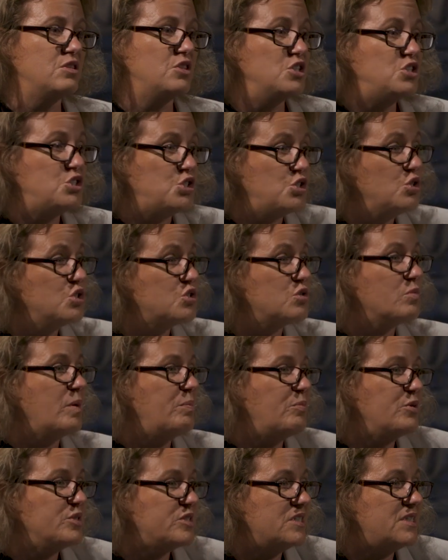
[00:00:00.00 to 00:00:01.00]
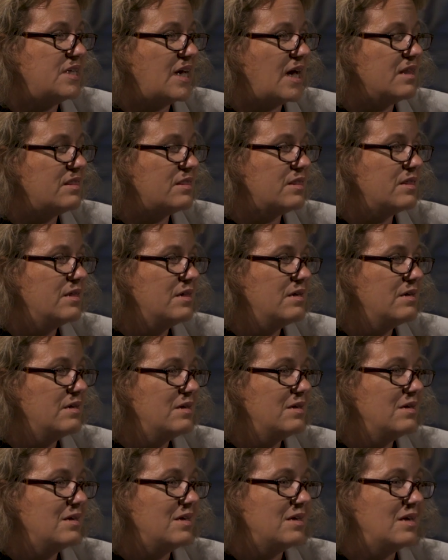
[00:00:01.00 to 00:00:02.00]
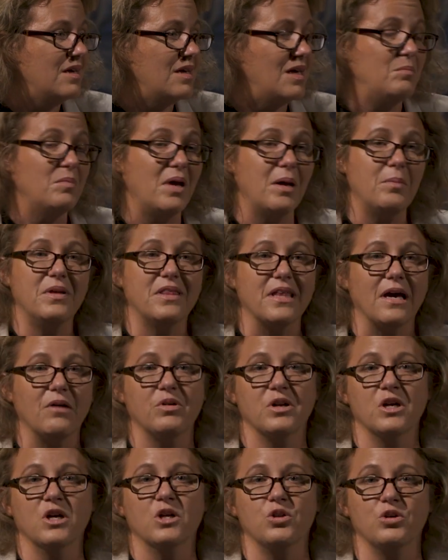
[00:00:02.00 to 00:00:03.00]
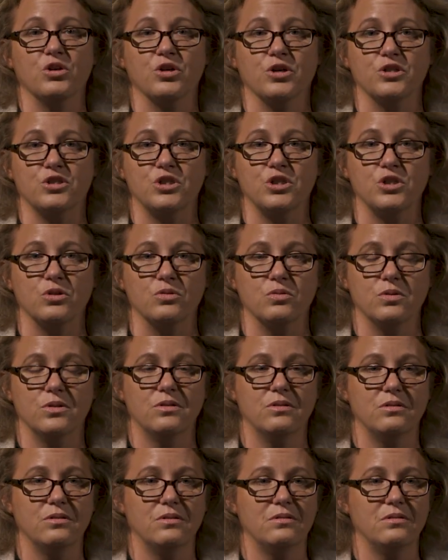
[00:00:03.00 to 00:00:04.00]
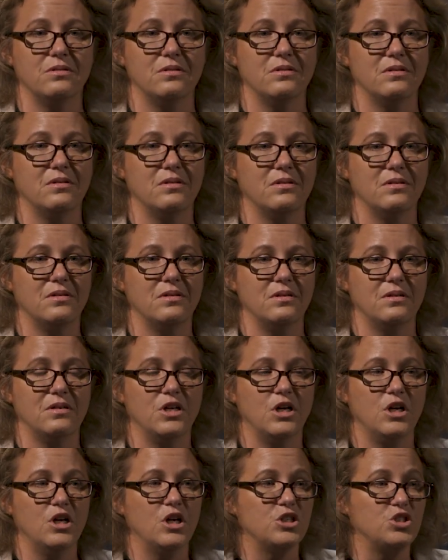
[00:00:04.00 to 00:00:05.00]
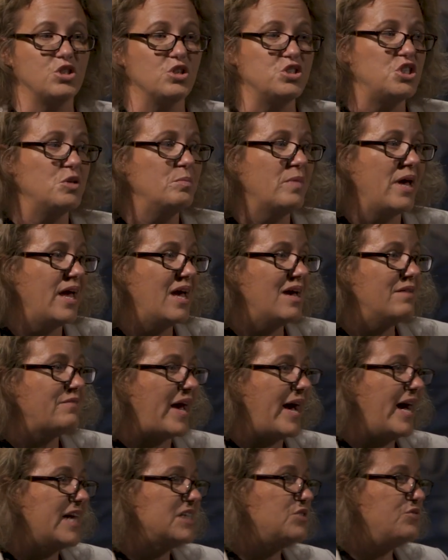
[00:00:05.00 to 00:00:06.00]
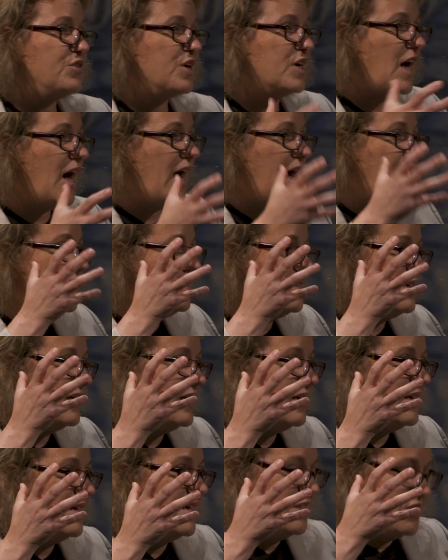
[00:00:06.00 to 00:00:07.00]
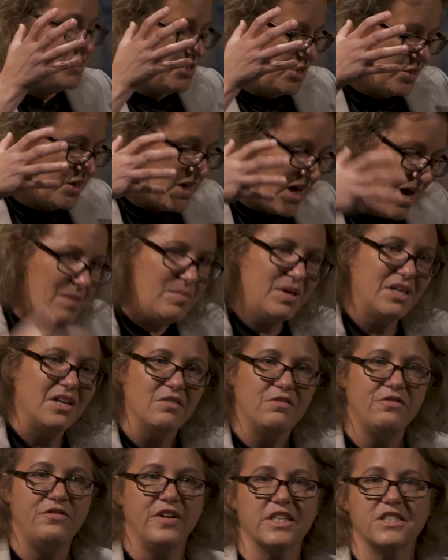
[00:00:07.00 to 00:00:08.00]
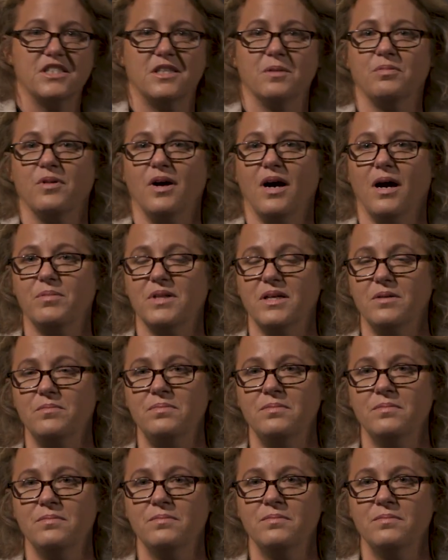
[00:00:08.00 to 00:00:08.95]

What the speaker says: the Jews will be put to death, and maybe that would include her too. So she may have asked for God to come in and fix the problem.